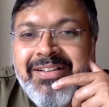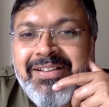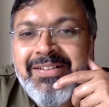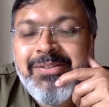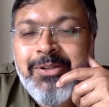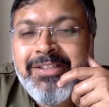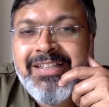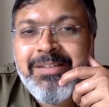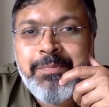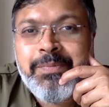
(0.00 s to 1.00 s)
So,
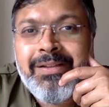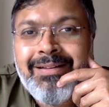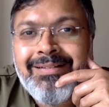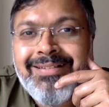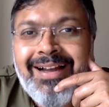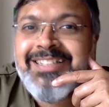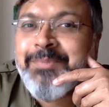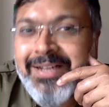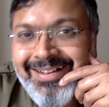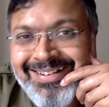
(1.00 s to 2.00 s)
Ratnadeep, Taj
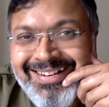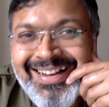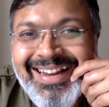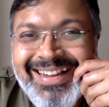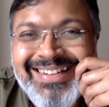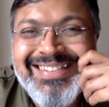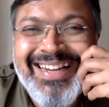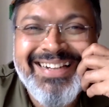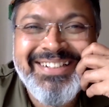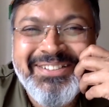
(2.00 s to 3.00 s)
Mahal, I
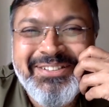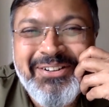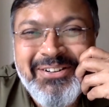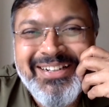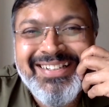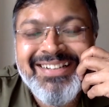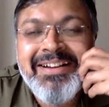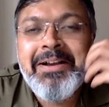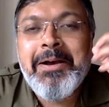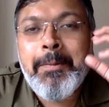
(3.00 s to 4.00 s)
decided to call it
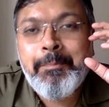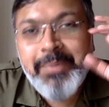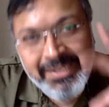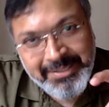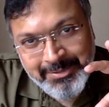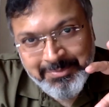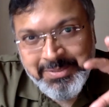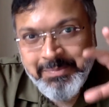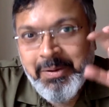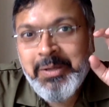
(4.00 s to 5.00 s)
a pilgrim
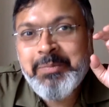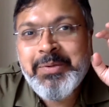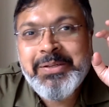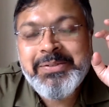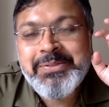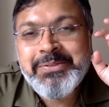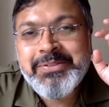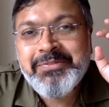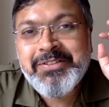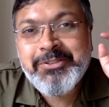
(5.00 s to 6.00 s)
spot, because you
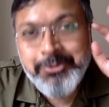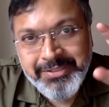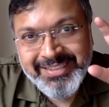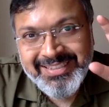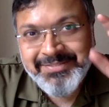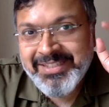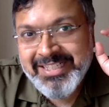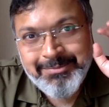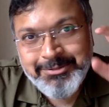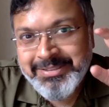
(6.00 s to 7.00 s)
see, tourists, when they
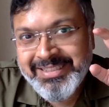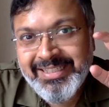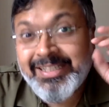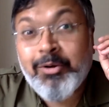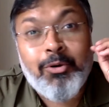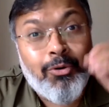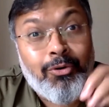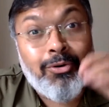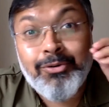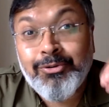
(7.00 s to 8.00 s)
come to India, they
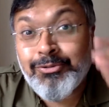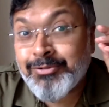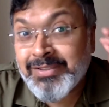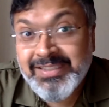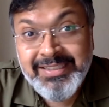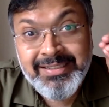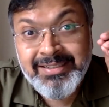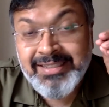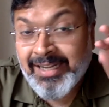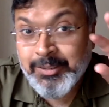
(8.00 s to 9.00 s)
all go to
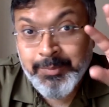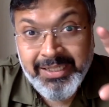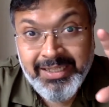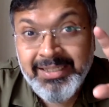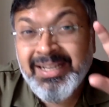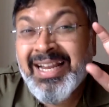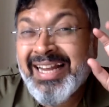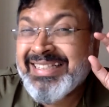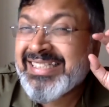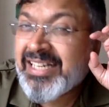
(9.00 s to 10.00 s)
see Taj Mahal.
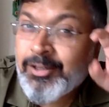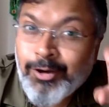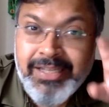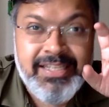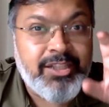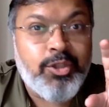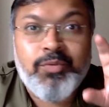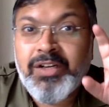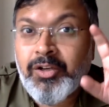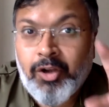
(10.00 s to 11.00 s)
And this annoys
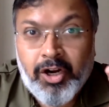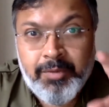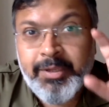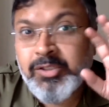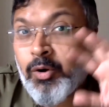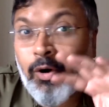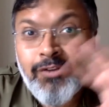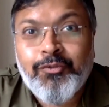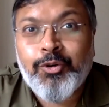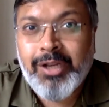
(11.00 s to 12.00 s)
Hindutva a lot, because
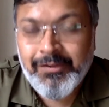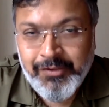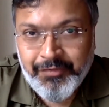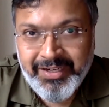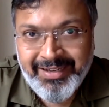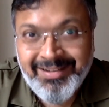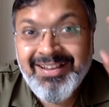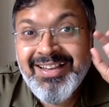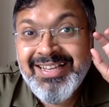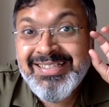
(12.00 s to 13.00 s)
all photographs of India
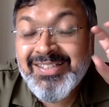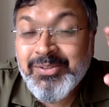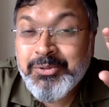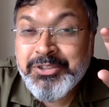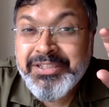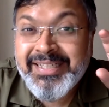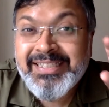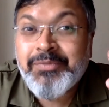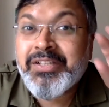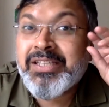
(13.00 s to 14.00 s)
is
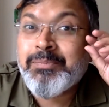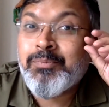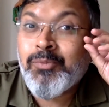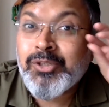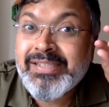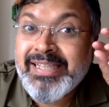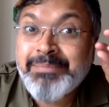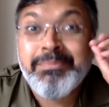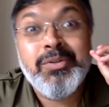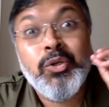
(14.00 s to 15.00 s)
associated with a
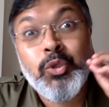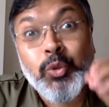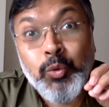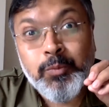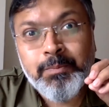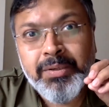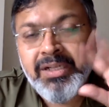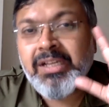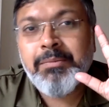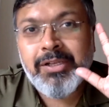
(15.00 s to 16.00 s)
Muslim tomb,
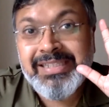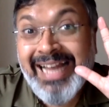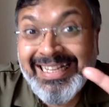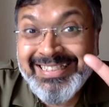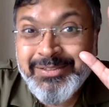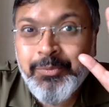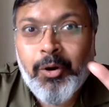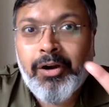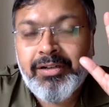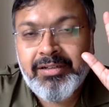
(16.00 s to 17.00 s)
because that's
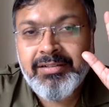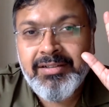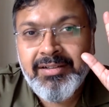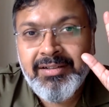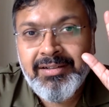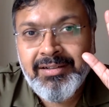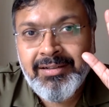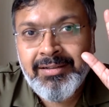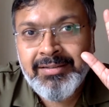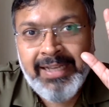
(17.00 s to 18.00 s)
what
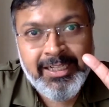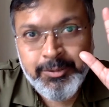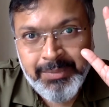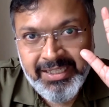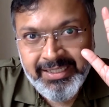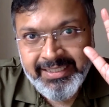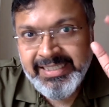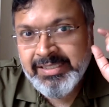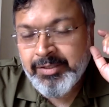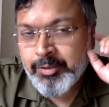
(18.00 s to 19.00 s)
Taj Mahal
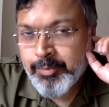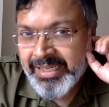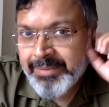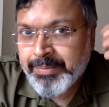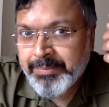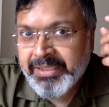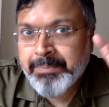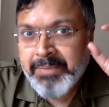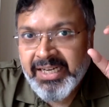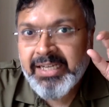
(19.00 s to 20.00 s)
is. Many people
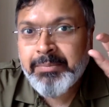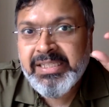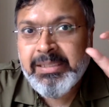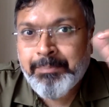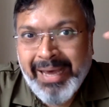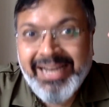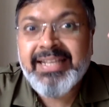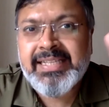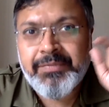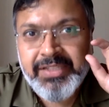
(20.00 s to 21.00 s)
think Mahal means a
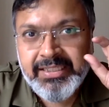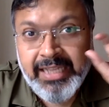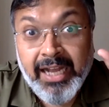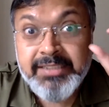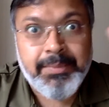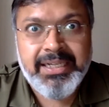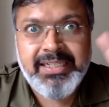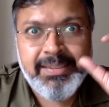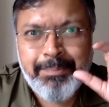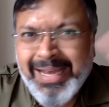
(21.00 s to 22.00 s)
palace, and we think Taj Mahal
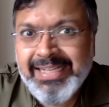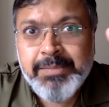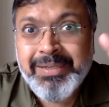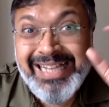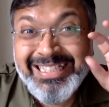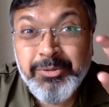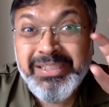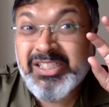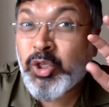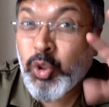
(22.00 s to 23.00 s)
is a palace, but actually
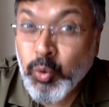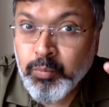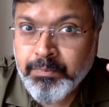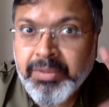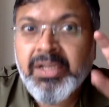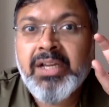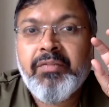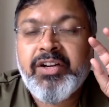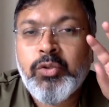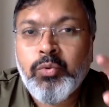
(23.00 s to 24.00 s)
it's a tomb
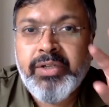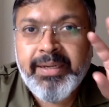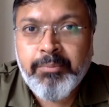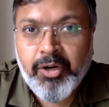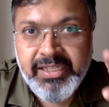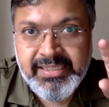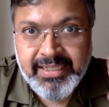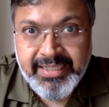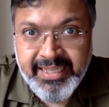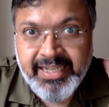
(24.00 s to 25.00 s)
where two dead bodies are
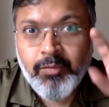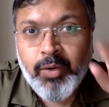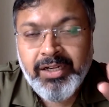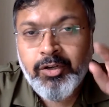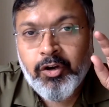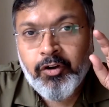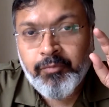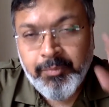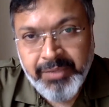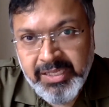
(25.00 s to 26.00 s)
there, one of
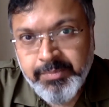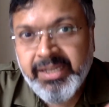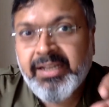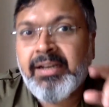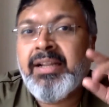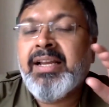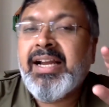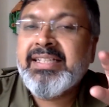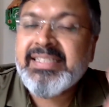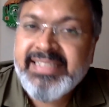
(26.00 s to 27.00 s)
Mumtaz Mahal
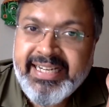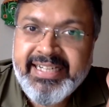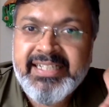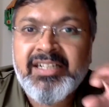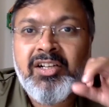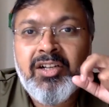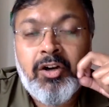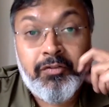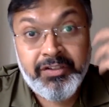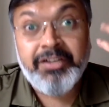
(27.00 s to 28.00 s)
and the second
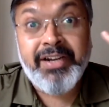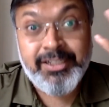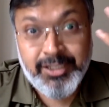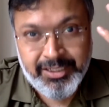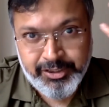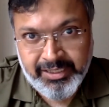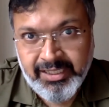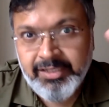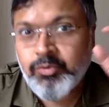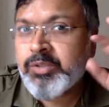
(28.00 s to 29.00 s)
of the great Shah
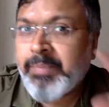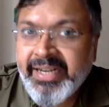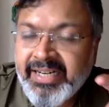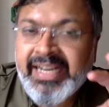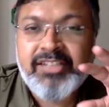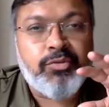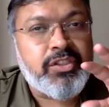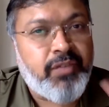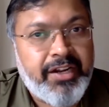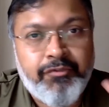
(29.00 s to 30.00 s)
Jahan, who's buried next to
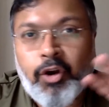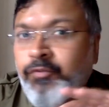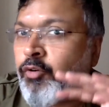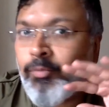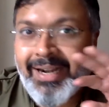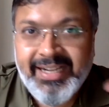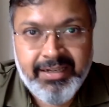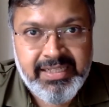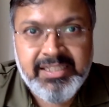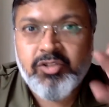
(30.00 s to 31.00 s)
his wife, not for romantic
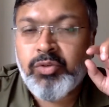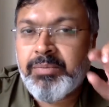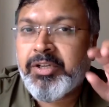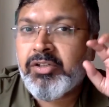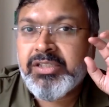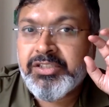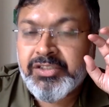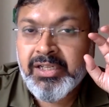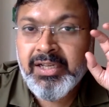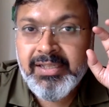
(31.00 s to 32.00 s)
reasons, only because
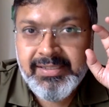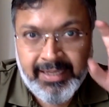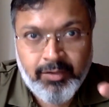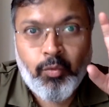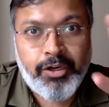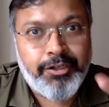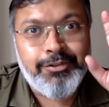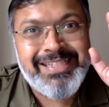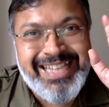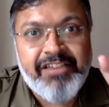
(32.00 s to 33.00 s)
his son wanted to
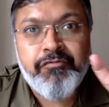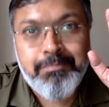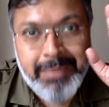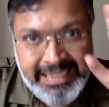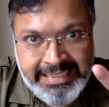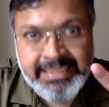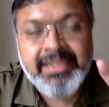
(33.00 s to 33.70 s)
save money.